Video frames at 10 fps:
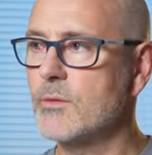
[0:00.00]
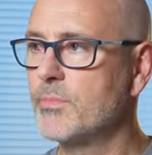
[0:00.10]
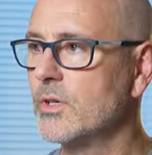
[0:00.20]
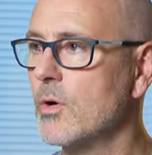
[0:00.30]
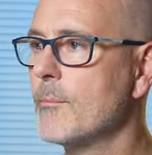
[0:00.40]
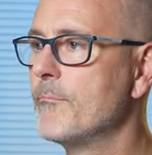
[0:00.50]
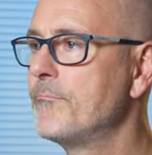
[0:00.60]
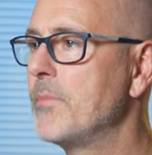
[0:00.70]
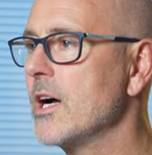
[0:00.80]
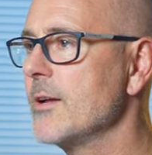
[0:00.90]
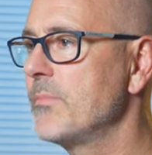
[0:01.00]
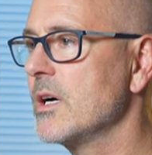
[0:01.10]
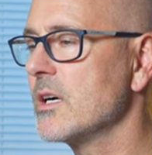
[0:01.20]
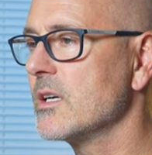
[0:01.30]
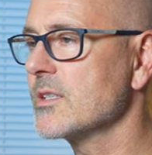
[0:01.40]
I'll put it on
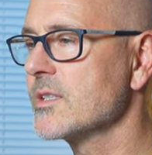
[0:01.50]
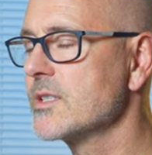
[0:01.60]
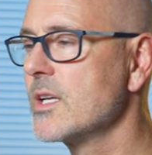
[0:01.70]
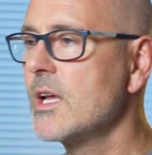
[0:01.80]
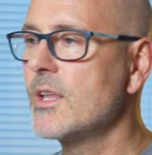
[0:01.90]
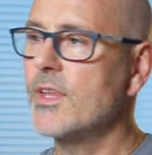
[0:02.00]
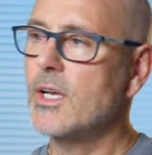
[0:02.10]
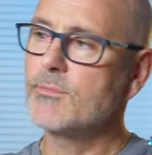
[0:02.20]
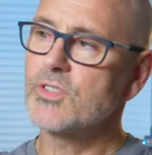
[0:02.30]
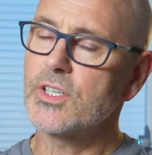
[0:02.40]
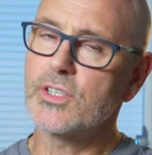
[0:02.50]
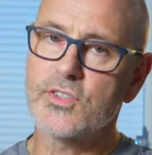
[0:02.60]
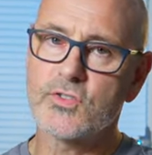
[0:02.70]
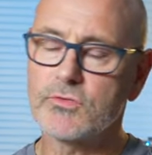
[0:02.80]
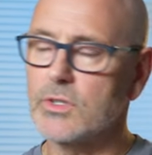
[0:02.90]
bypass. Then I'm just going to
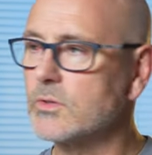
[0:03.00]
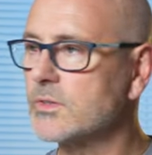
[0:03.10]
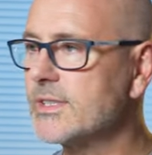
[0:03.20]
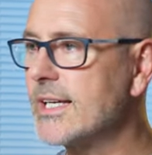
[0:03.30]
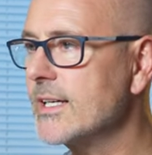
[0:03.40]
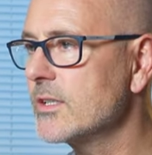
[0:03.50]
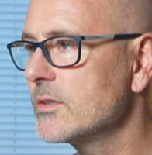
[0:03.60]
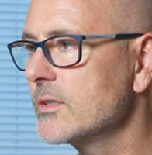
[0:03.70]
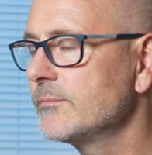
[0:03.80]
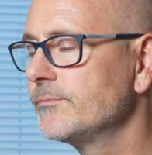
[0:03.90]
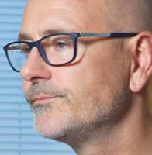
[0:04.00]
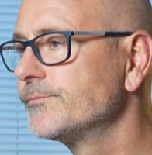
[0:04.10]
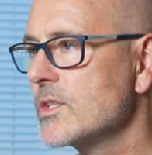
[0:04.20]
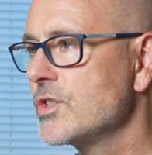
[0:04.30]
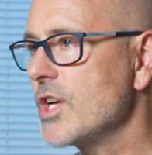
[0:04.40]
scroll down,
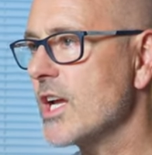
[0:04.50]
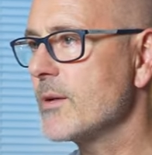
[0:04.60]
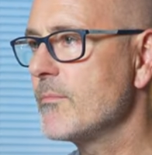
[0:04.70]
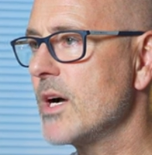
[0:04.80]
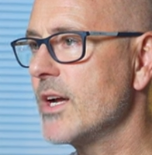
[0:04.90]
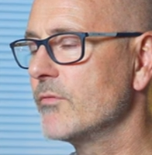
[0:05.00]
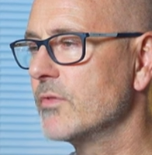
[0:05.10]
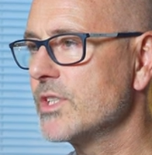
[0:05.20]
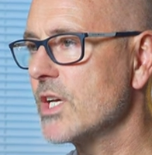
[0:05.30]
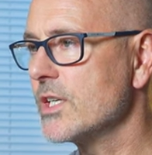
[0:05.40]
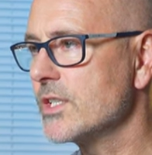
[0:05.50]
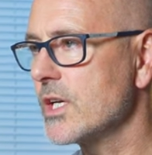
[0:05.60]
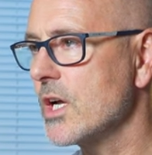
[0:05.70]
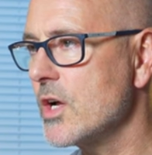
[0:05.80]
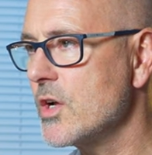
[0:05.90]
check my return to
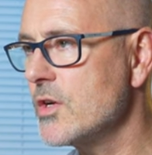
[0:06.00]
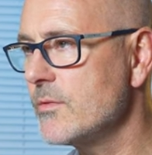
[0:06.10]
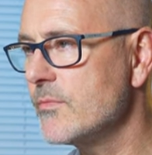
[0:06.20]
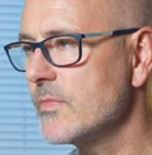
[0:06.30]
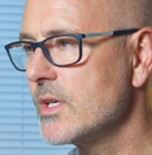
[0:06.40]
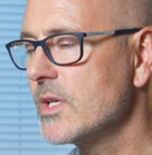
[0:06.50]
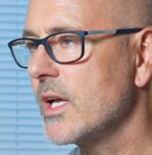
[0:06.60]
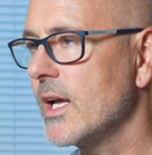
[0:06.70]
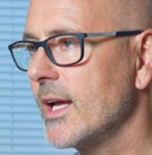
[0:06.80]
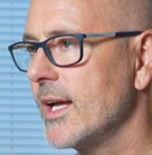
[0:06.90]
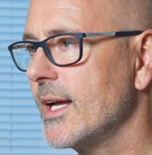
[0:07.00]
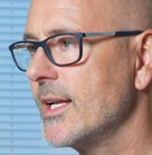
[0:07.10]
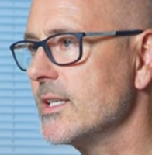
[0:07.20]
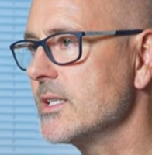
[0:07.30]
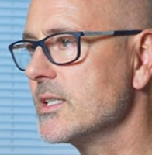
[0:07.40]
home
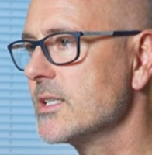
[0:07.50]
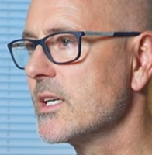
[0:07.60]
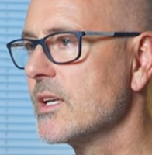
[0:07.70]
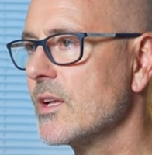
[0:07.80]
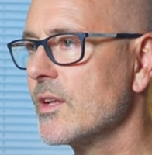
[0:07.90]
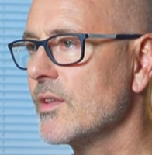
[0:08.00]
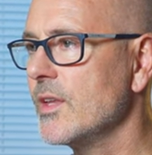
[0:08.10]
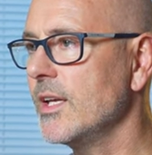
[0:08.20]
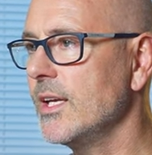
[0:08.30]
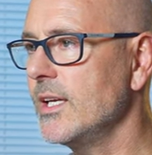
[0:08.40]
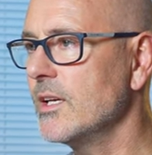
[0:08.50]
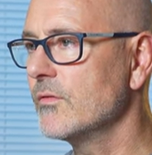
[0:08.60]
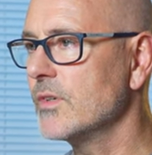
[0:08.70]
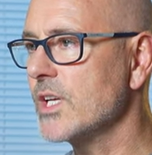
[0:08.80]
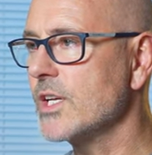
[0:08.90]
and the
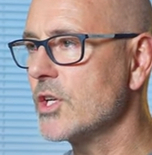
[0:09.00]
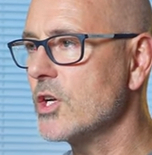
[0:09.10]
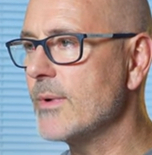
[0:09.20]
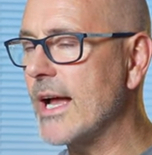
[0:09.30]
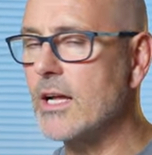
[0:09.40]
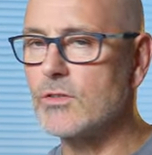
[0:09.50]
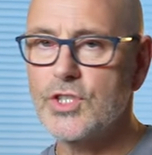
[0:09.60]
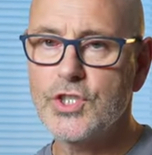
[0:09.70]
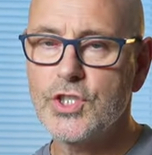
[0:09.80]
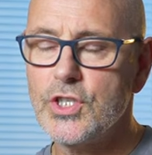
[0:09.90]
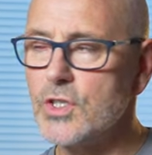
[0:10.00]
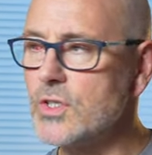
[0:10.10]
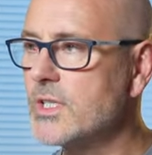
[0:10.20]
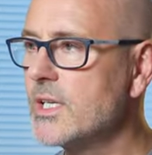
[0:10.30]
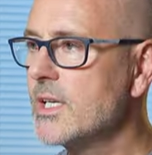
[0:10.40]
return to home
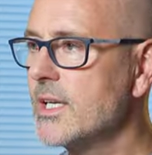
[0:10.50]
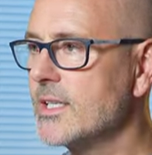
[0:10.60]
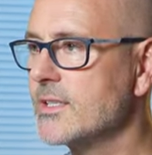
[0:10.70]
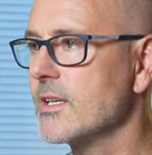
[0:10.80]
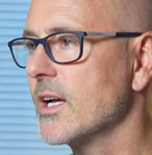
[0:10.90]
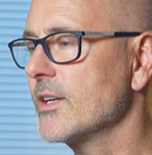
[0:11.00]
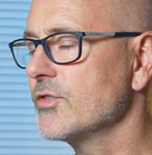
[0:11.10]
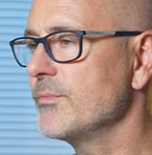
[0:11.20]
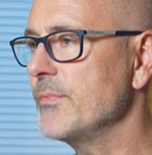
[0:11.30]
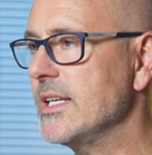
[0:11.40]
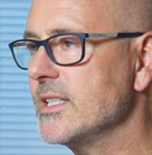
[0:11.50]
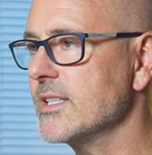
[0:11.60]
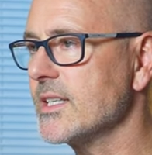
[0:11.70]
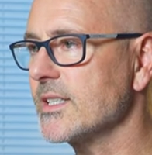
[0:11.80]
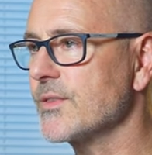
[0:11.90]
altitude is 100
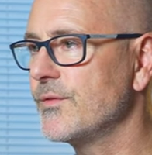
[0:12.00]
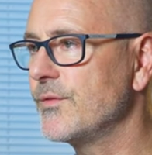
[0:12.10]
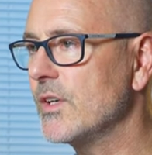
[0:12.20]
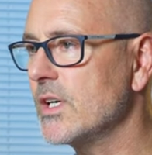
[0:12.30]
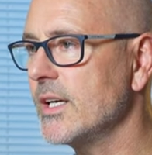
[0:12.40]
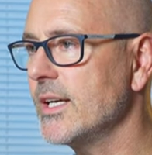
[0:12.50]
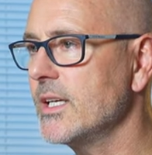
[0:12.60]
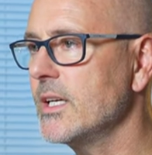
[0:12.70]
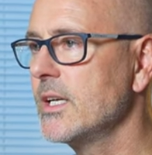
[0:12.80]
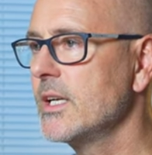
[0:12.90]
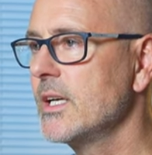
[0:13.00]
meters, that's fine.